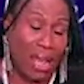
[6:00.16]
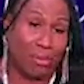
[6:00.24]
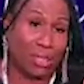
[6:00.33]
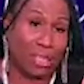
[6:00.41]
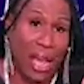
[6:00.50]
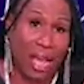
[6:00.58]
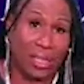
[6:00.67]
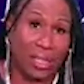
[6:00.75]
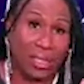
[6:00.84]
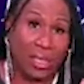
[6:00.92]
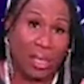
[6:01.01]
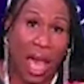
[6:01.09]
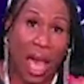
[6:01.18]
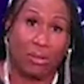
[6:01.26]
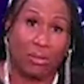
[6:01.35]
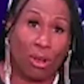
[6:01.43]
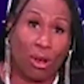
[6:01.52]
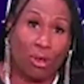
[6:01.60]
resigning. I
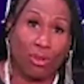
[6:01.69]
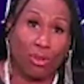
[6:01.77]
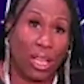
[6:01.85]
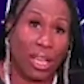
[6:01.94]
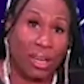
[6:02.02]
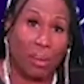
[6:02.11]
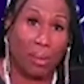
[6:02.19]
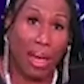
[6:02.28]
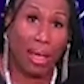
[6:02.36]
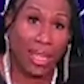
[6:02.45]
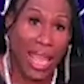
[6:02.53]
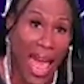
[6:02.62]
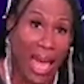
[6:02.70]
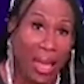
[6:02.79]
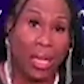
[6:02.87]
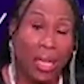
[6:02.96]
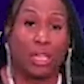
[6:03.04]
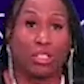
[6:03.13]
don't know if you're thinking about that.
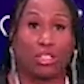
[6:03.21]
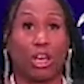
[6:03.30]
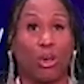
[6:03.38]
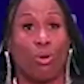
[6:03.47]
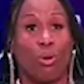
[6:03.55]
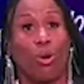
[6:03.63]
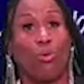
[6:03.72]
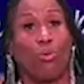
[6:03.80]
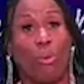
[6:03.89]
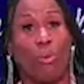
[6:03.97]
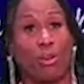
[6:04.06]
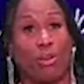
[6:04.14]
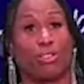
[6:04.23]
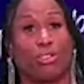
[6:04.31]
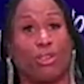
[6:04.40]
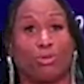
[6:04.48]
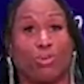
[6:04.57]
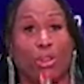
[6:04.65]
So what we're going to
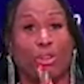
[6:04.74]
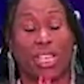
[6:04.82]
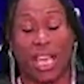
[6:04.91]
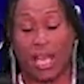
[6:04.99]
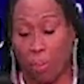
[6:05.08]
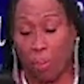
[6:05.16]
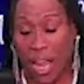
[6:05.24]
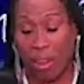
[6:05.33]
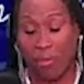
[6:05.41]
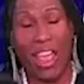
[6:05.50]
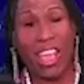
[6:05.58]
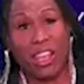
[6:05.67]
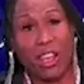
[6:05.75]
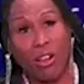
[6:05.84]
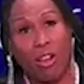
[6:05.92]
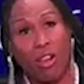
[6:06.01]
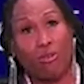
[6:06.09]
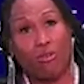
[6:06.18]
do is we're going to take a break right
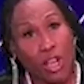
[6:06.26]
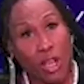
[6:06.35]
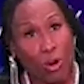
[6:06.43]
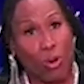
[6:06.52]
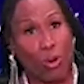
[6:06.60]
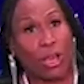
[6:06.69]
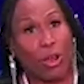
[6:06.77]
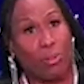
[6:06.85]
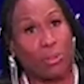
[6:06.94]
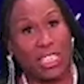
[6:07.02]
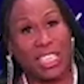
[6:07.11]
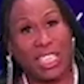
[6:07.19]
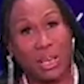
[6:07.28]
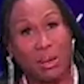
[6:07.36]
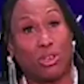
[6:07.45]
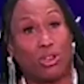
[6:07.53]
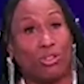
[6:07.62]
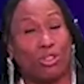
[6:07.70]
here real quick on
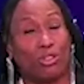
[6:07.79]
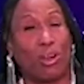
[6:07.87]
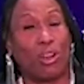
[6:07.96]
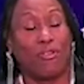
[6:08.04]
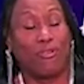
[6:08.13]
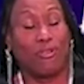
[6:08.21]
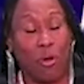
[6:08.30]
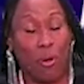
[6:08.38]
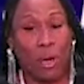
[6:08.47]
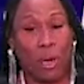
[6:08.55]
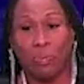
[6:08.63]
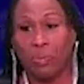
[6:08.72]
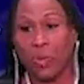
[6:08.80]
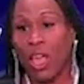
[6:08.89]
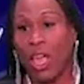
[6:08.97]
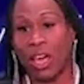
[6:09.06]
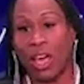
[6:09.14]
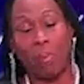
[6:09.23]
Millennium News 24
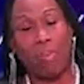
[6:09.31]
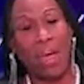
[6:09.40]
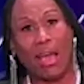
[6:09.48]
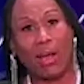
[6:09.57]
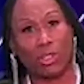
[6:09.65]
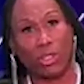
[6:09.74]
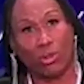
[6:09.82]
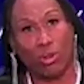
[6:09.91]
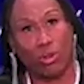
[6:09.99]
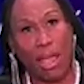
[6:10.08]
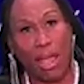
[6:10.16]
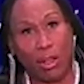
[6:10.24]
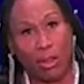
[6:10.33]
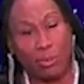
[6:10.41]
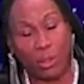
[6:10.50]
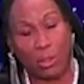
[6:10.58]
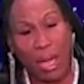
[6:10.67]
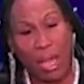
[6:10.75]
and come back with the New America
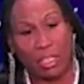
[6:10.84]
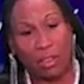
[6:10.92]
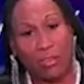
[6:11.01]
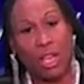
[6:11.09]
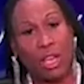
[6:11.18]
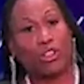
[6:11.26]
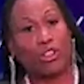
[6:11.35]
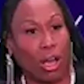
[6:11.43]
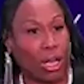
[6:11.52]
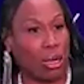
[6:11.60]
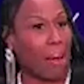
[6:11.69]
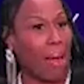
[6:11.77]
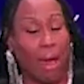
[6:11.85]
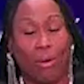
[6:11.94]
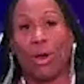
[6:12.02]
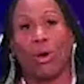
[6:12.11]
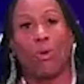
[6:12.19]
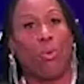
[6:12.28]
Perspective. Talk
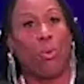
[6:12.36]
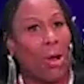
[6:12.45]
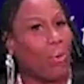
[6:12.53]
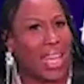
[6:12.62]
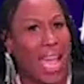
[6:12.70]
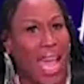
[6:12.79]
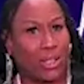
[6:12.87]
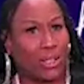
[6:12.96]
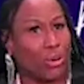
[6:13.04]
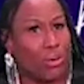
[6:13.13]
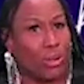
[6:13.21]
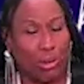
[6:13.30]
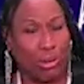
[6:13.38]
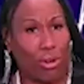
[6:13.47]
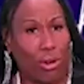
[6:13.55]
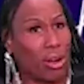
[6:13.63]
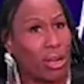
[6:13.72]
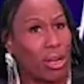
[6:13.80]
about what we got to do in New
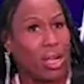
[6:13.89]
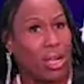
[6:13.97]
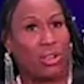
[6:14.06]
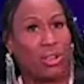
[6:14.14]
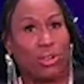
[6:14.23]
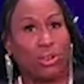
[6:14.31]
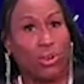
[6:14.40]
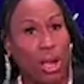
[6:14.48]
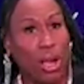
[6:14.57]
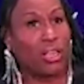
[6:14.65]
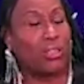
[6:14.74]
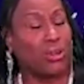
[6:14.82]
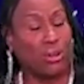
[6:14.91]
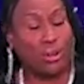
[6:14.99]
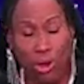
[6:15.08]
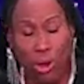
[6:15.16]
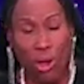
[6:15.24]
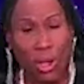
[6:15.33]
York. New York, New
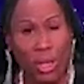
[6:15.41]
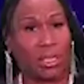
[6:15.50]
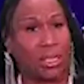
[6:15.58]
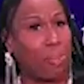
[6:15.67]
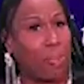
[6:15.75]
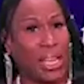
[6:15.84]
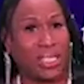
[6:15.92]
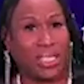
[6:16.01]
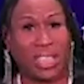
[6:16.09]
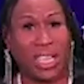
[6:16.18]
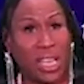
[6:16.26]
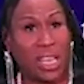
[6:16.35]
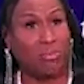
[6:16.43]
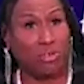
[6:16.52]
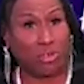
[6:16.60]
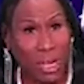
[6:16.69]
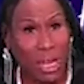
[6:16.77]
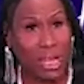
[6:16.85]
York, the big city of
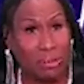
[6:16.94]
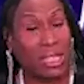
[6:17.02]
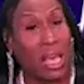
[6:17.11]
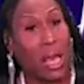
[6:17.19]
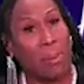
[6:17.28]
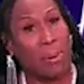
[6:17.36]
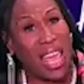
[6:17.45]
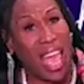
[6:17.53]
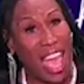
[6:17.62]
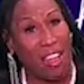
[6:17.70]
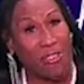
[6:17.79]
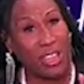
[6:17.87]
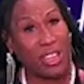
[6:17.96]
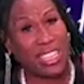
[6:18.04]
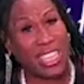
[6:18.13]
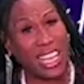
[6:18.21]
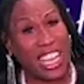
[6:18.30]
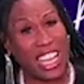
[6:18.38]
dreams. But
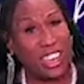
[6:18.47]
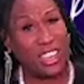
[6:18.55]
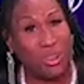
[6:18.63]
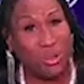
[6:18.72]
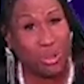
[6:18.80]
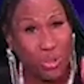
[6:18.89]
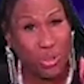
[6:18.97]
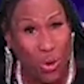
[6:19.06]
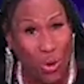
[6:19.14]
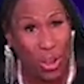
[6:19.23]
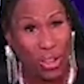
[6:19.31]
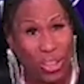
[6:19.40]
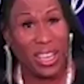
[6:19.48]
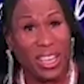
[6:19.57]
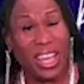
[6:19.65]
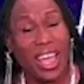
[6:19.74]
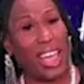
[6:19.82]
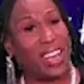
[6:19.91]
everything in New York
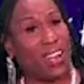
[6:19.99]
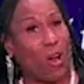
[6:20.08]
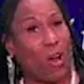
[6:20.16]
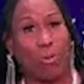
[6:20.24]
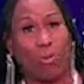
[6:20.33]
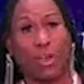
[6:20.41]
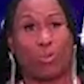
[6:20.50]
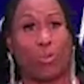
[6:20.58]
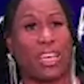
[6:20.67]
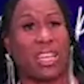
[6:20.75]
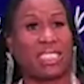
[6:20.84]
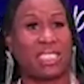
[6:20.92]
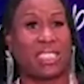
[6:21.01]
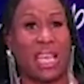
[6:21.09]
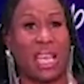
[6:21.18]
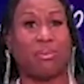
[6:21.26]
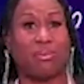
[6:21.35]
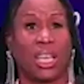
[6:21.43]
ain't always what it
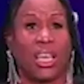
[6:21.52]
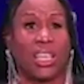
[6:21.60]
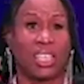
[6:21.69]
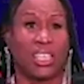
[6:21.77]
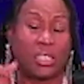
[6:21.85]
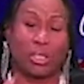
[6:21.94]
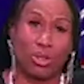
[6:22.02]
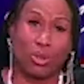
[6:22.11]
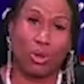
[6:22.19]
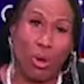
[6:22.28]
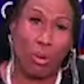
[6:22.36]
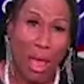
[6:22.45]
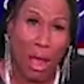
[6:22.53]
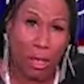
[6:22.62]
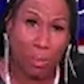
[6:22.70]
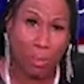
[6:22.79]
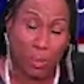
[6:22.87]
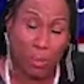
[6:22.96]
seems. This is the New
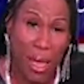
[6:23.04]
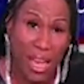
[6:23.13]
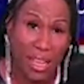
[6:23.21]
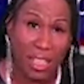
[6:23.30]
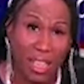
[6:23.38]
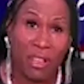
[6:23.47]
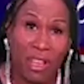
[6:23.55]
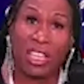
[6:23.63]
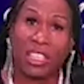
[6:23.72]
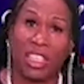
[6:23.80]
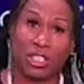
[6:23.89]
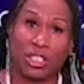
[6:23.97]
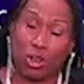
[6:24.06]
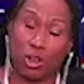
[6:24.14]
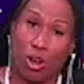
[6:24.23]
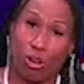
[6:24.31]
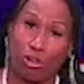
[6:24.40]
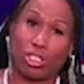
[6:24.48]
American Perspective. This is your
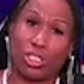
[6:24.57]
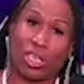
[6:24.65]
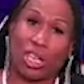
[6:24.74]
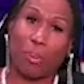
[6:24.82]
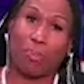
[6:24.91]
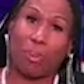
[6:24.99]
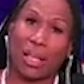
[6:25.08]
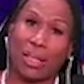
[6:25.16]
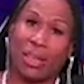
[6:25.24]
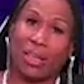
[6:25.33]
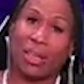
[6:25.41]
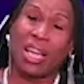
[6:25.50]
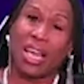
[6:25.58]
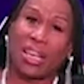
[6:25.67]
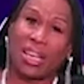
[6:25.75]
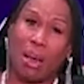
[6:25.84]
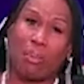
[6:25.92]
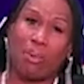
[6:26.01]
host, Jania Butler,
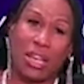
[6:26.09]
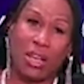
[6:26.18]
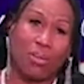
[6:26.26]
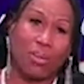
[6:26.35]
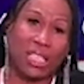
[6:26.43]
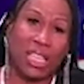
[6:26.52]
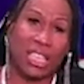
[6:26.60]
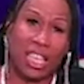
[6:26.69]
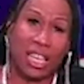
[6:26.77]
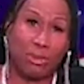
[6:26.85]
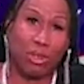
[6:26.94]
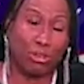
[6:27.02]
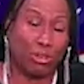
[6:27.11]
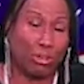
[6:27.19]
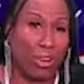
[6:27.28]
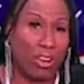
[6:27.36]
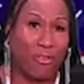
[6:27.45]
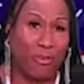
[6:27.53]
and I'm here on Millennium News
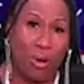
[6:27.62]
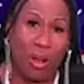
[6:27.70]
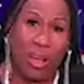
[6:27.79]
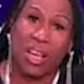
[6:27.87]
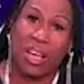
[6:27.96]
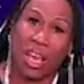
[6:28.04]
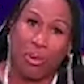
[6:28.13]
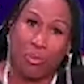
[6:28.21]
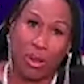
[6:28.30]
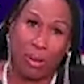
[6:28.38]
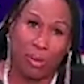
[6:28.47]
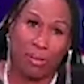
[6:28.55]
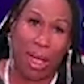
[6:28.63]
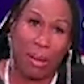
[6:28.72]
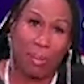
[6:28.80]
24, and we'll be right